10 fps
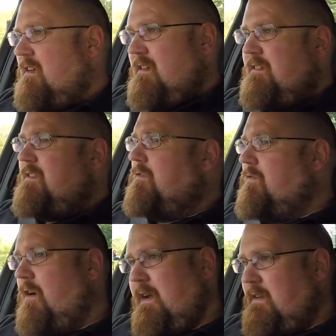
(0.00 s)
the
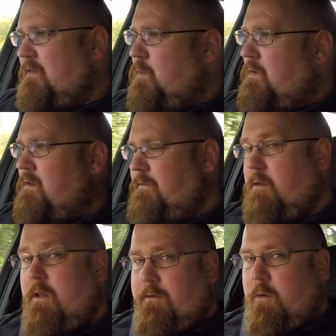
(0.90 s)
ride is
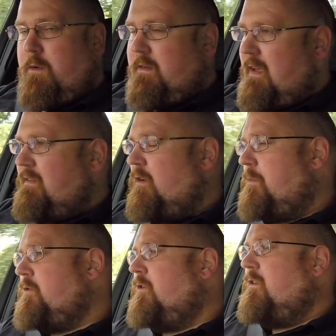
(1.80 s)
wonderful. Of course, it is an
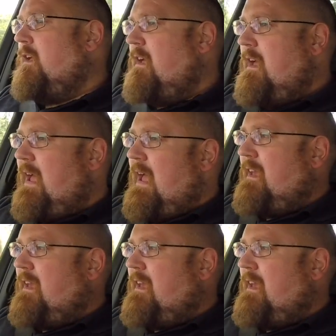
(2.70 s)
optional air